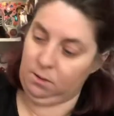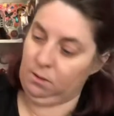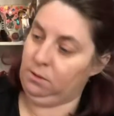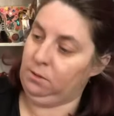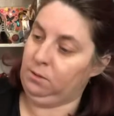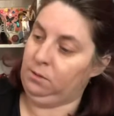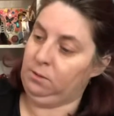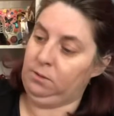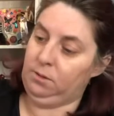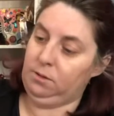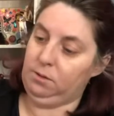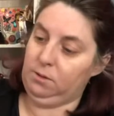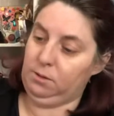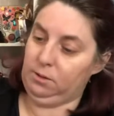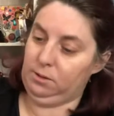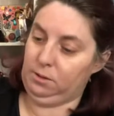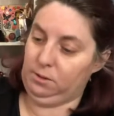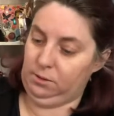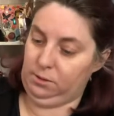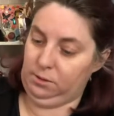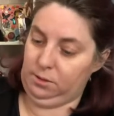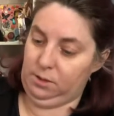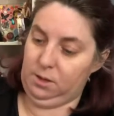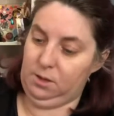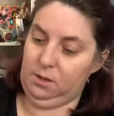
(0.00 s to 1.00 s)
So
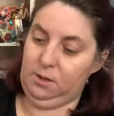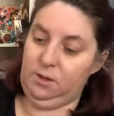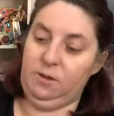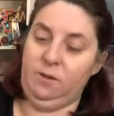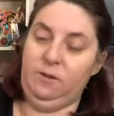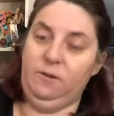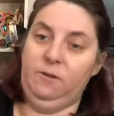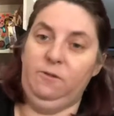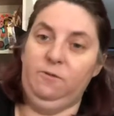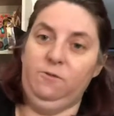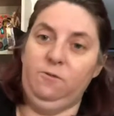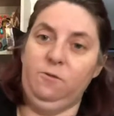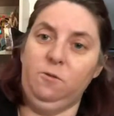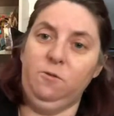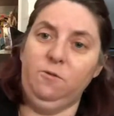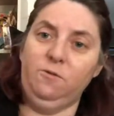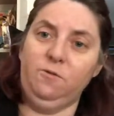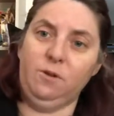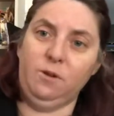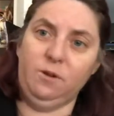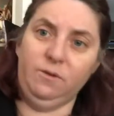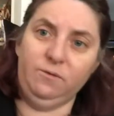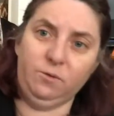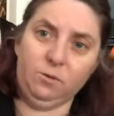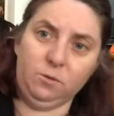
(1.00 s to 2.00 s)
it's the
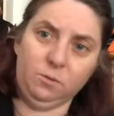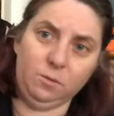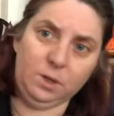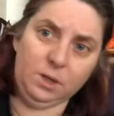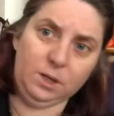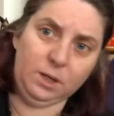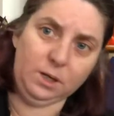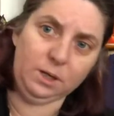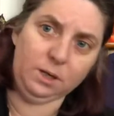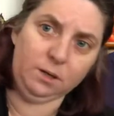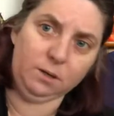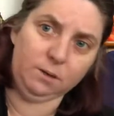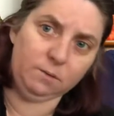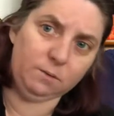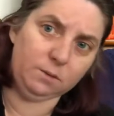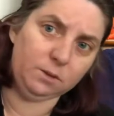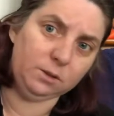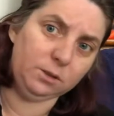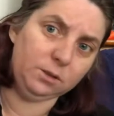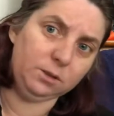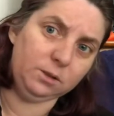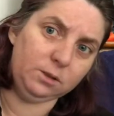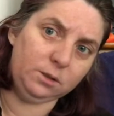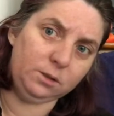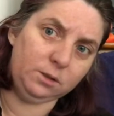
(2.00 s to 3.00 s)
4520, which
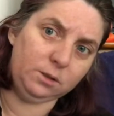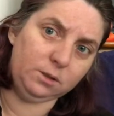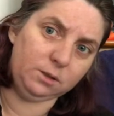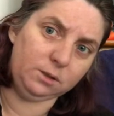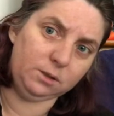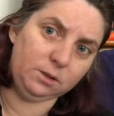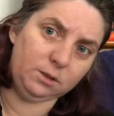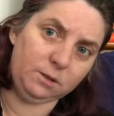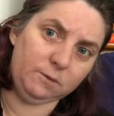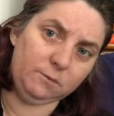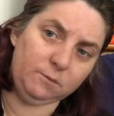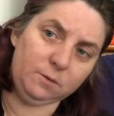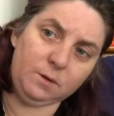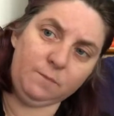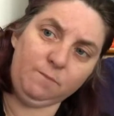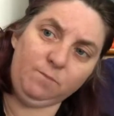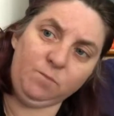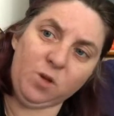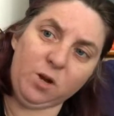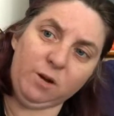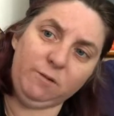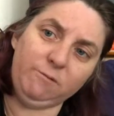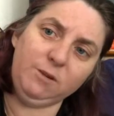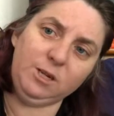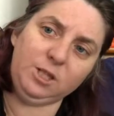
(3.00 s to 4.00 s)
is just that one.
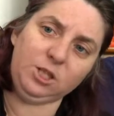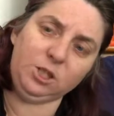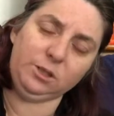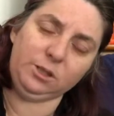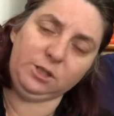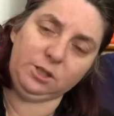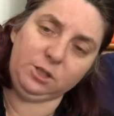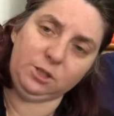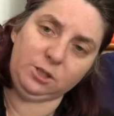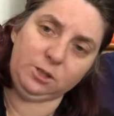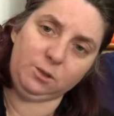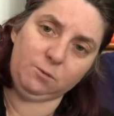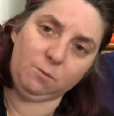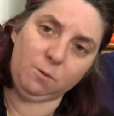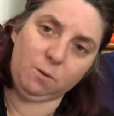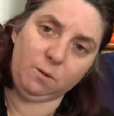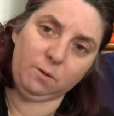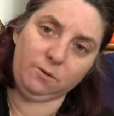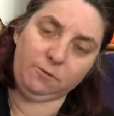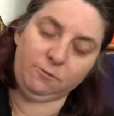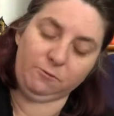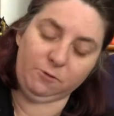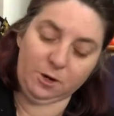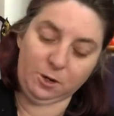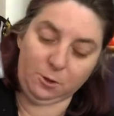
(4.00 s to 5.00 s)
I originally just want
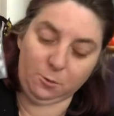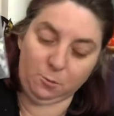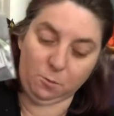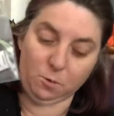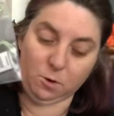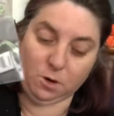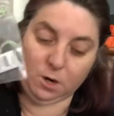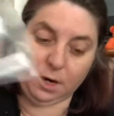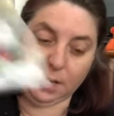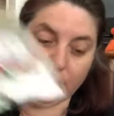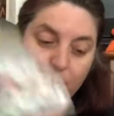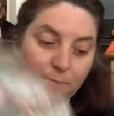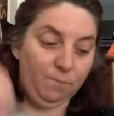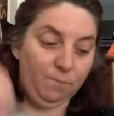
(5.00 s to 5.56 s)
red or white.